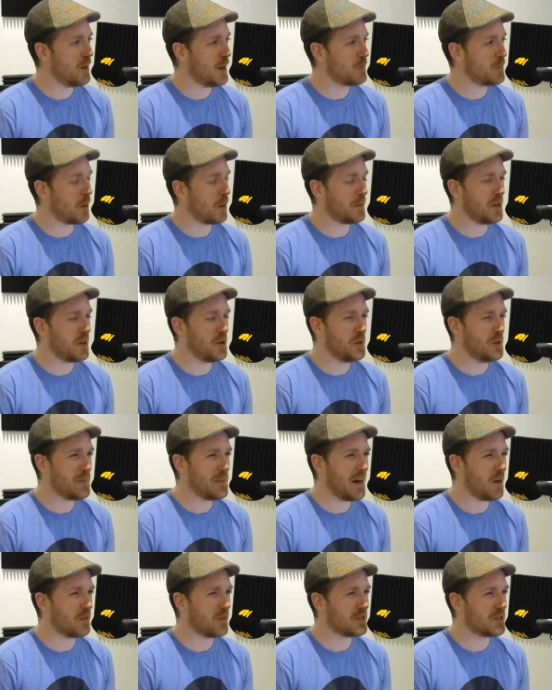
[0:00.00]
They're probably only
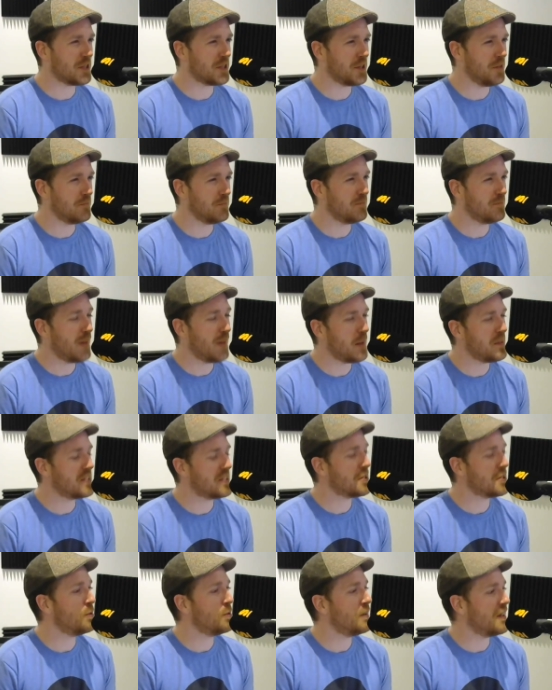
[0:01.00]
about two, maybe
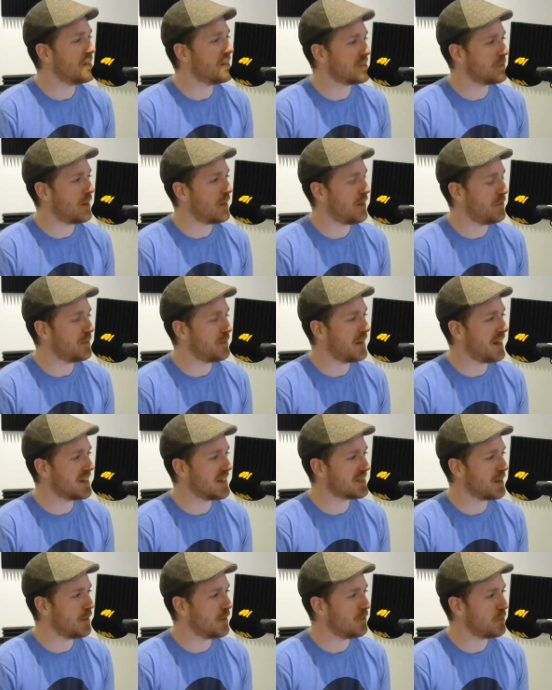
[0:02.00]
two years away from getting
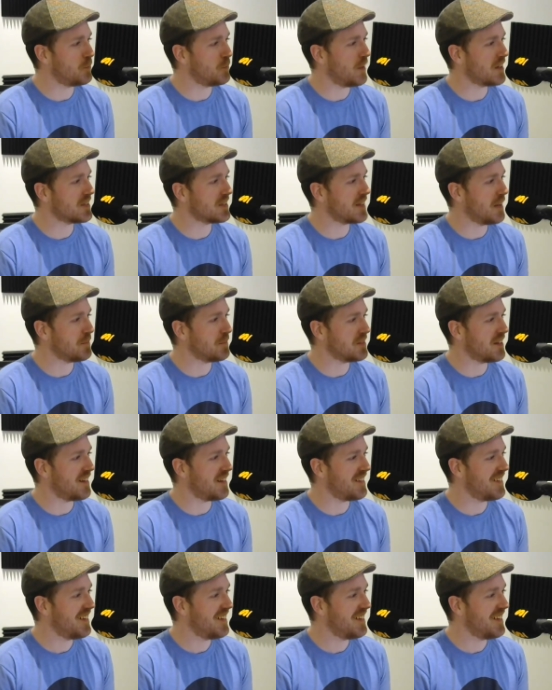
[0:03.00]
signed from West Ham today.